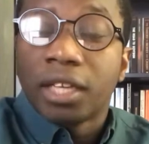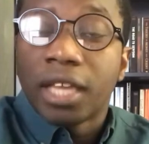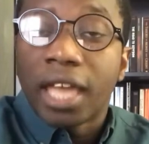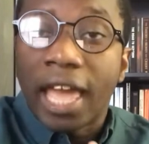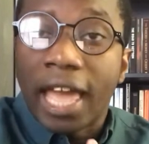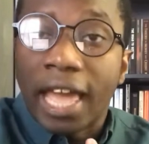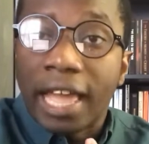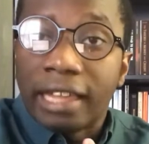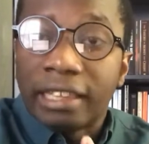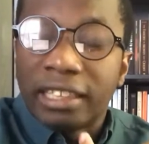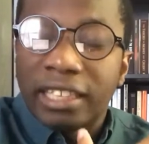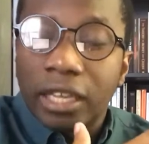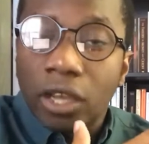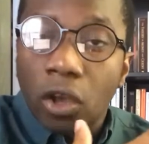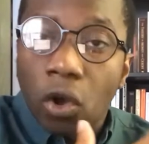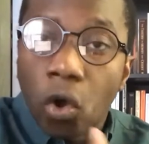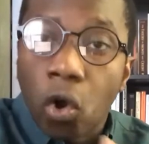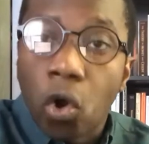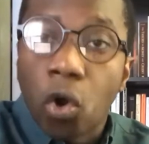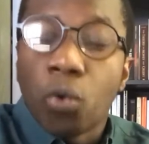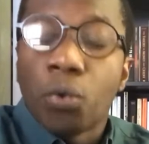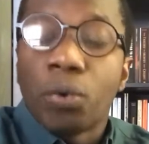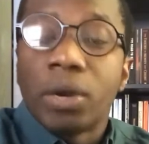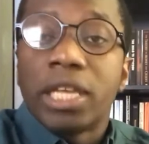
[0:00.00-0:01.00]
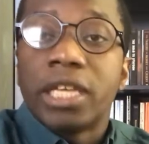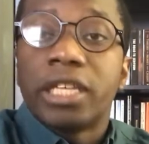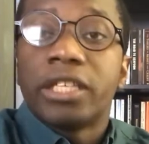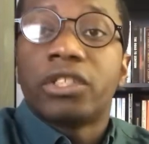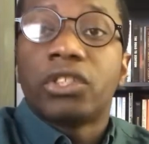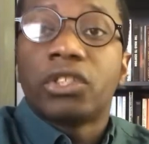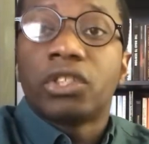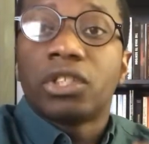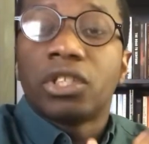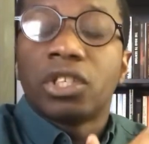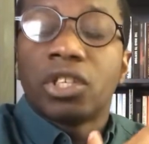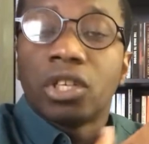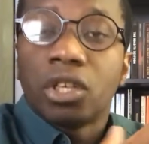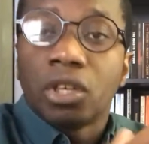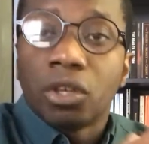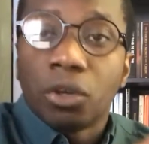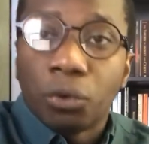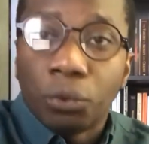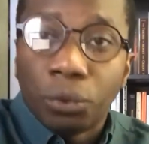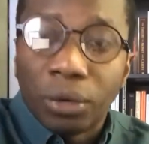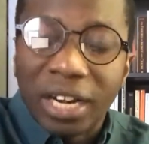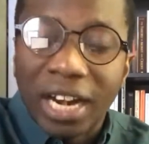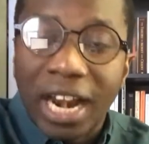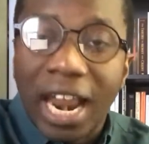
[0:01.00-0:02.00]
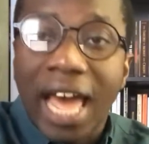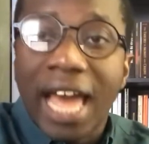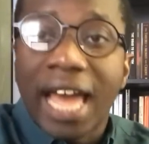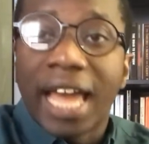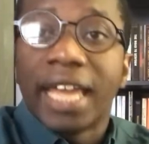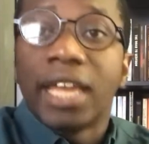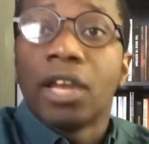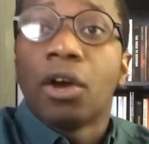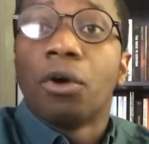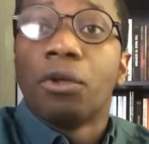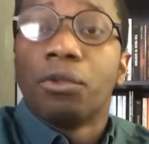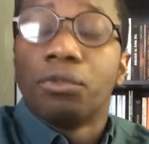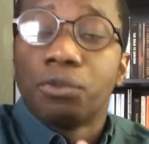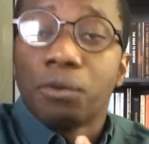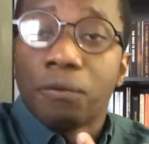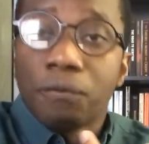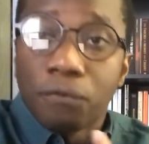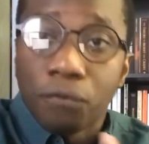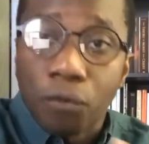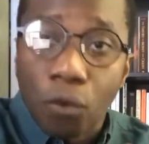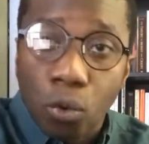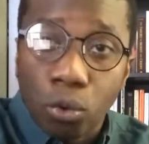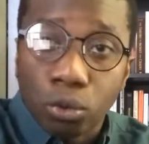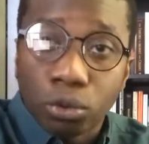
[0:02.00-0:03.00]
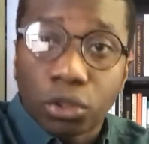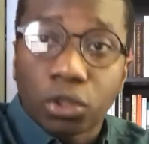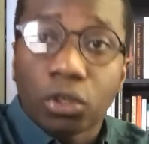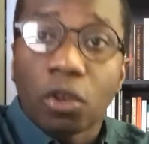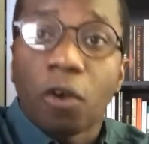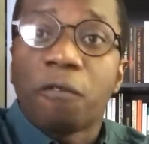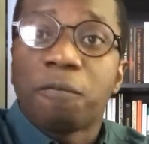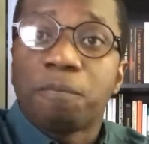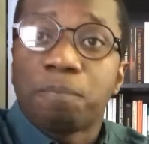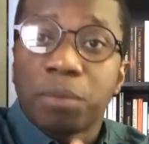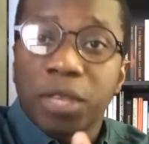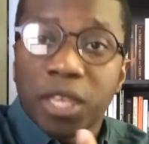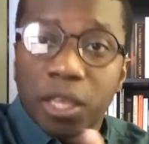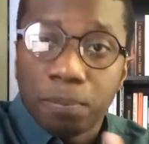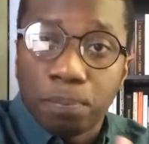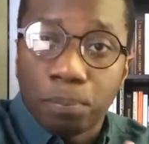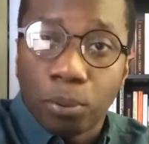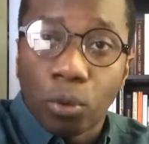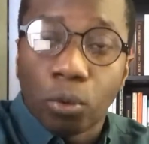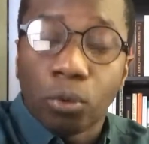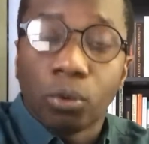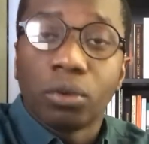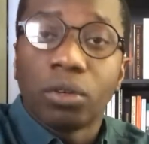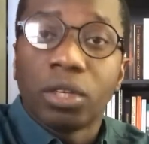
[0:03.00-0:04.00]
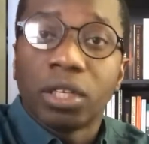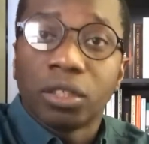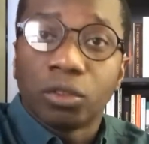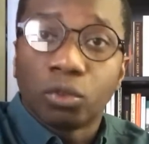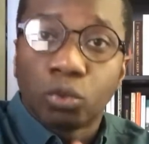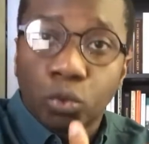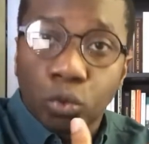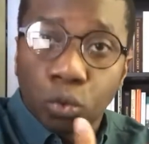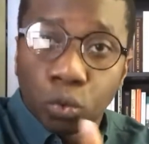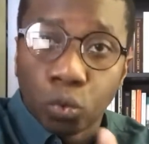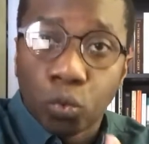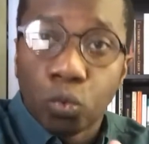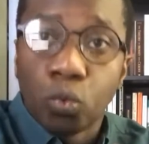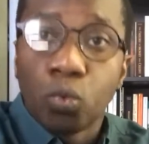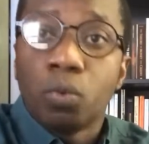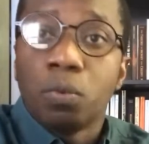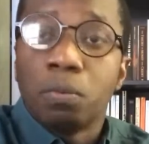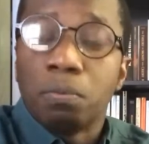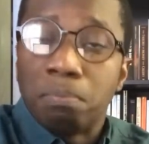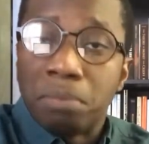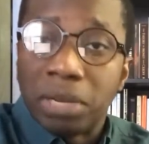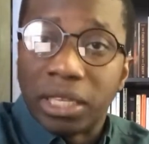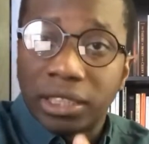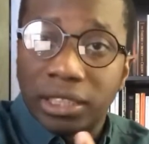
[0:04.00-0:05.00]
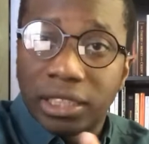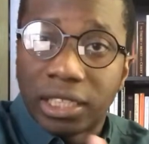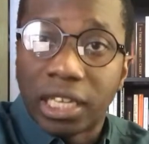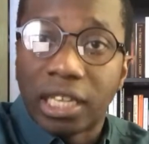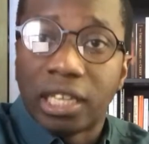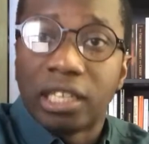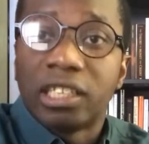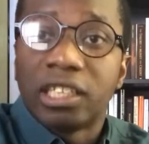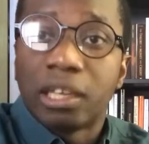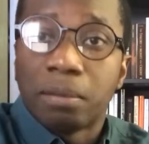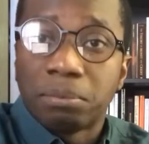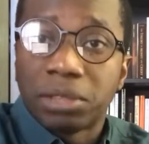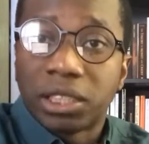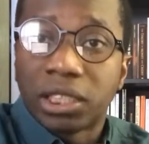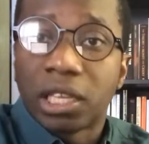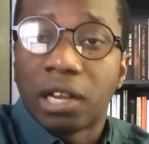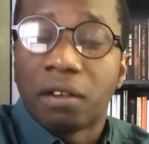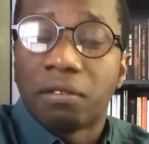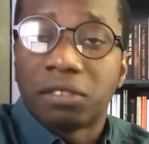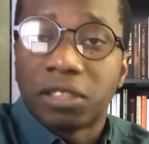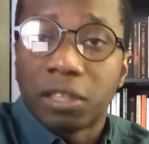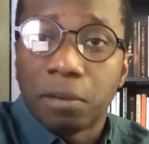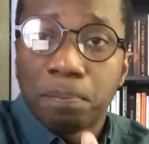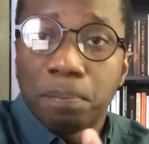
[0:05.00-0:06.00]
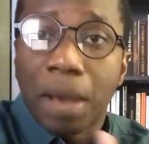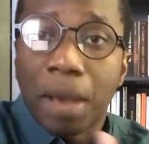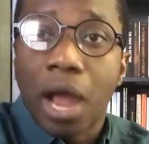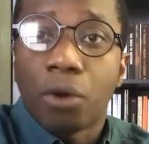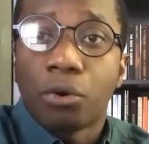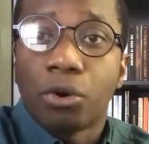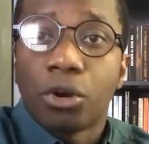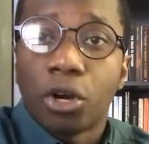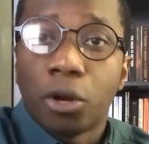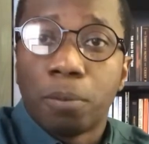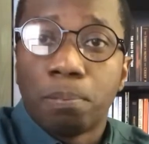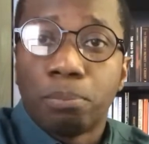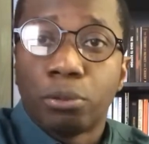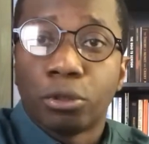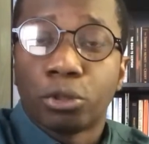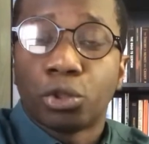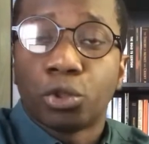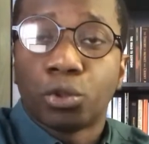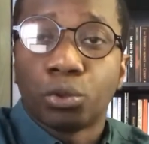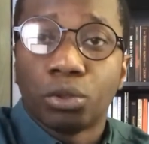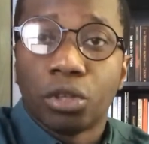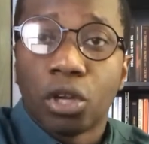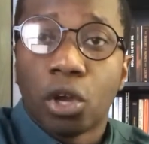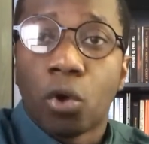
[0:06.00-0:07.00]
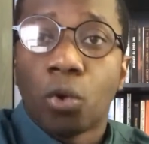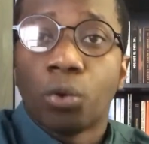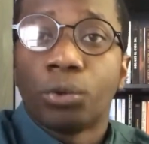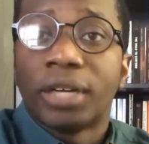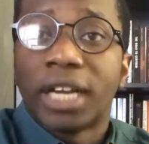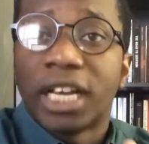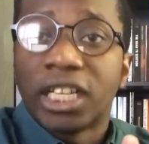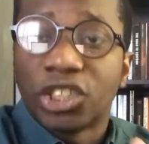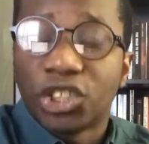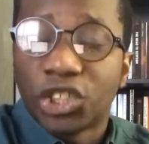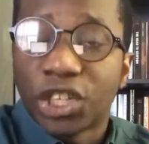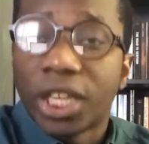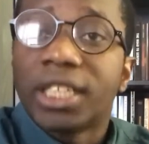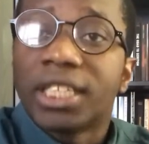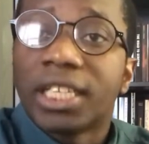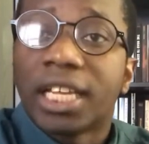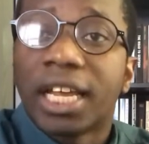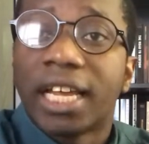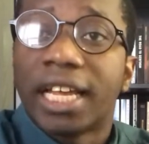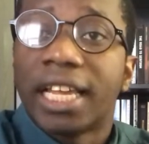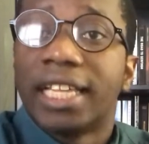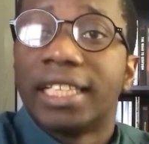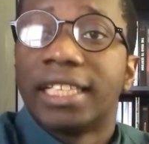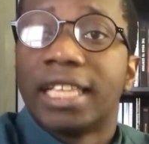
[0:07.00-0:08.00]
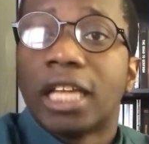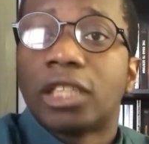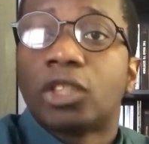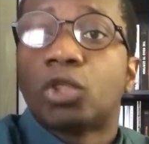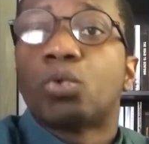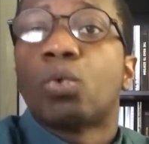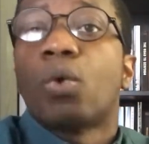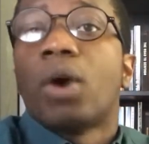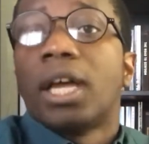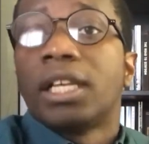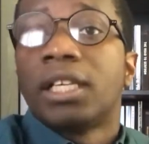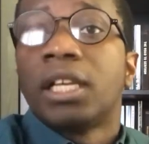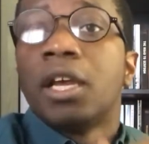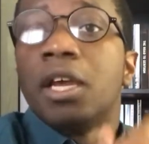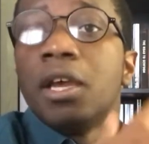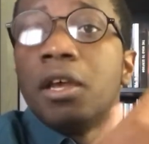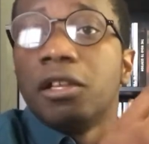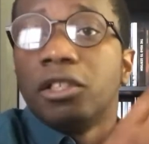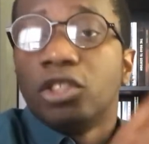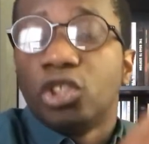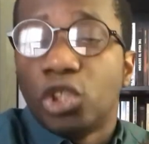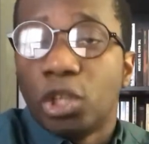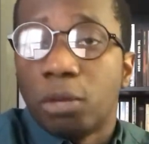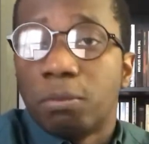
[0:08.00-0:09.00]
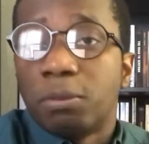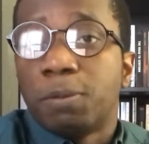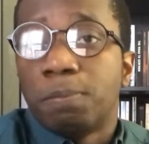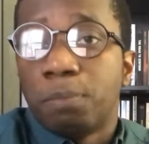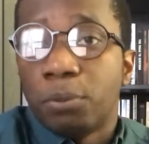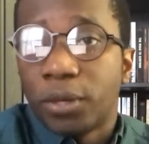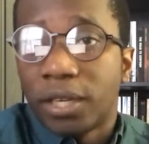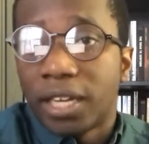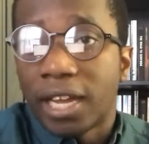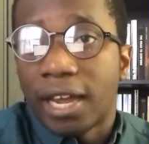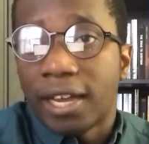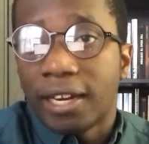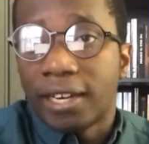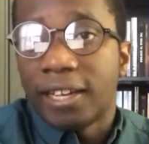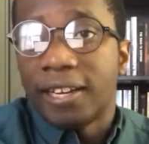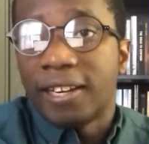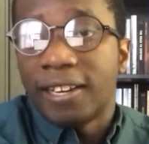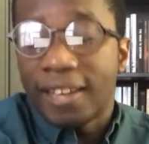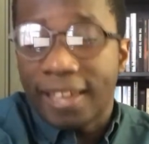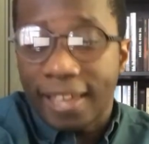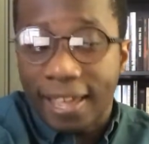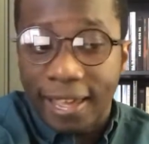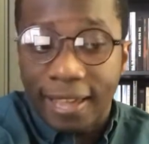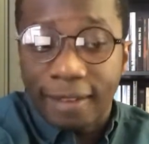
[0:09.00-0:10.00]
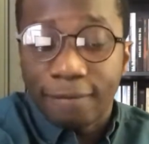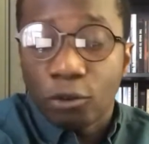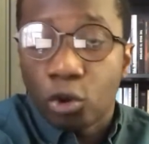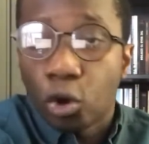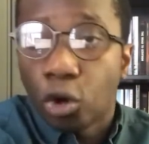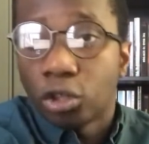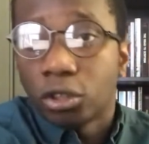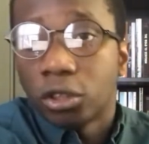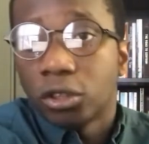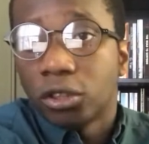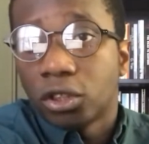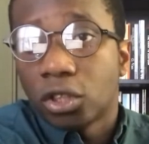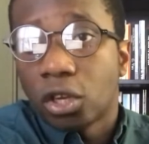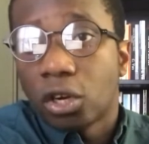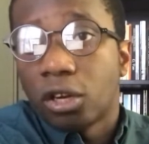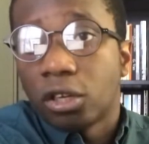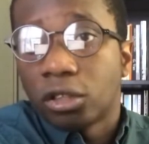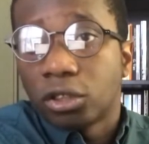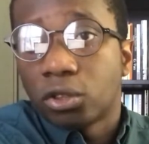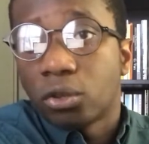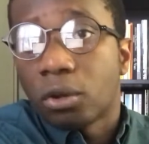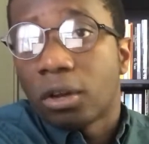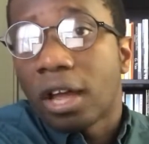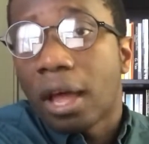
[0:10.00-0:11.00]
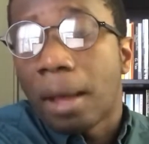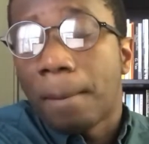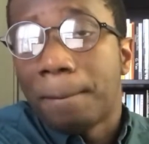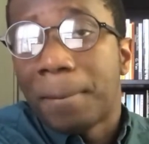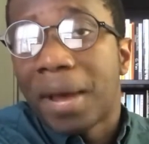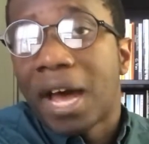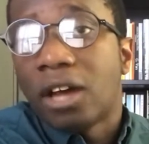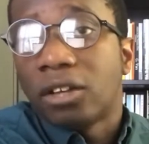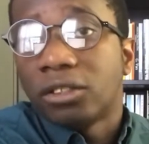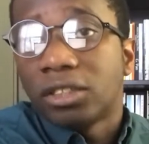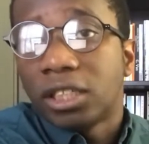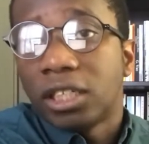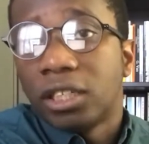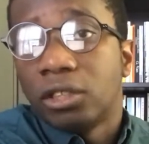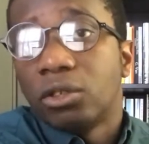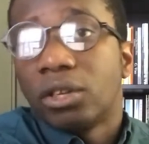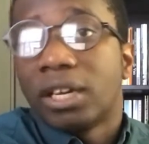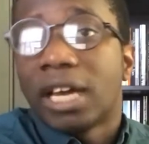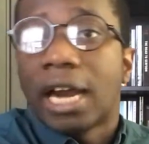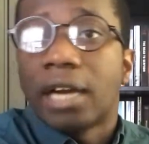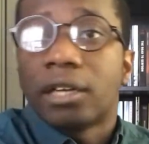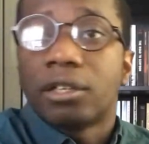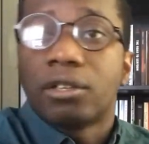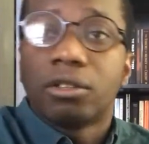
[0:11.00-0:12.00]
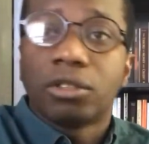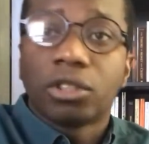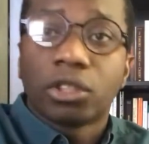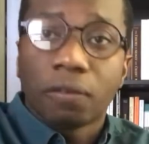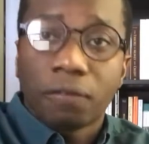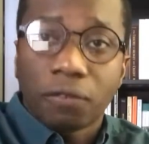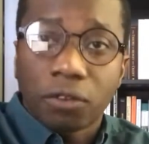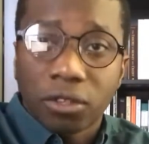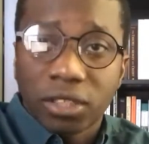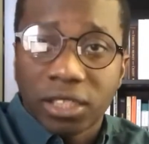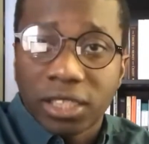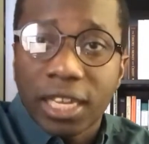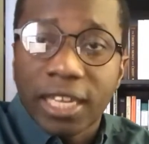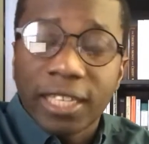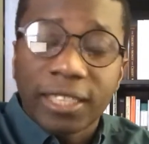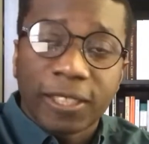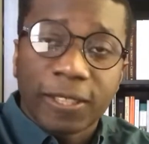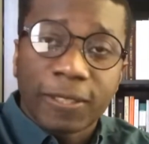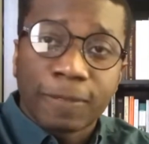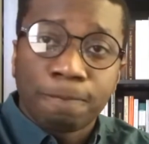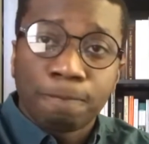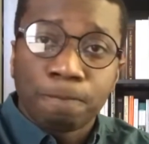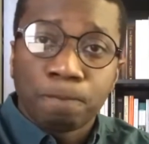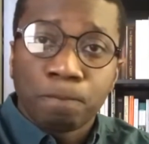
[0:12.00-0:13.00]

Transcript: And they always rely on the votes of people to maintain themselves in power and pursue their own agenda. And that's what James Buchanan and Gordon Tullock talk about in the calculus of consent.